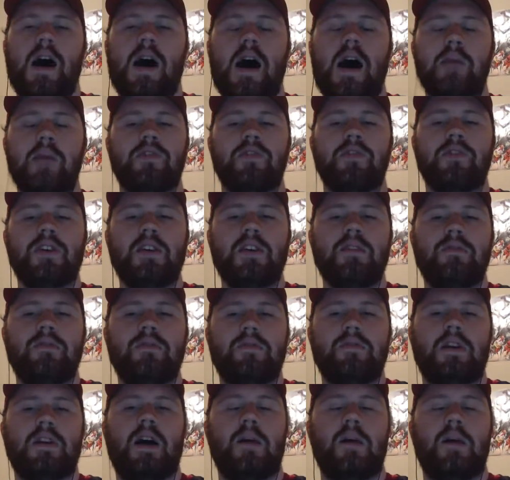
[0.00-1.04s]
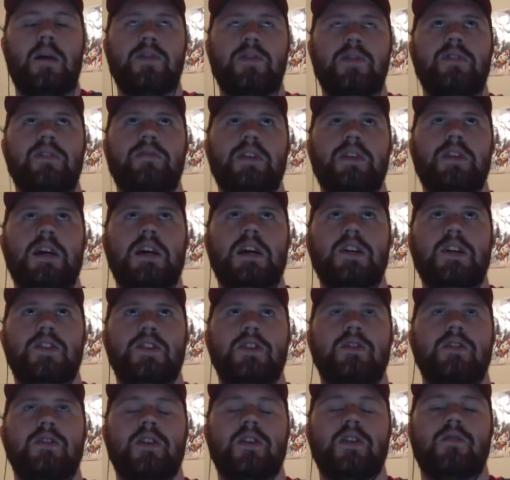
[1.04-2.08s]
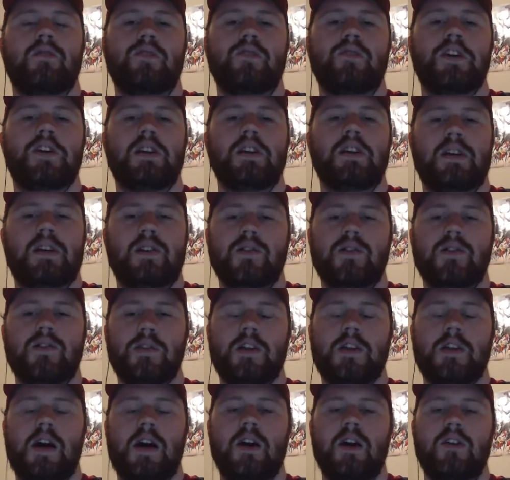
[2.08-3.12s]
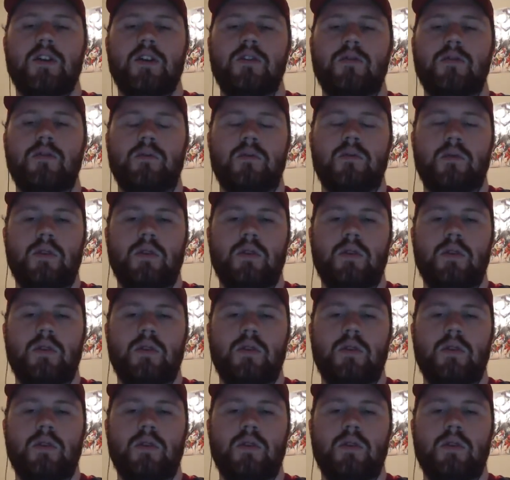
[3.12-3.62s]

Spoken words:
I believe. Yeah, she like reconnects with Otto.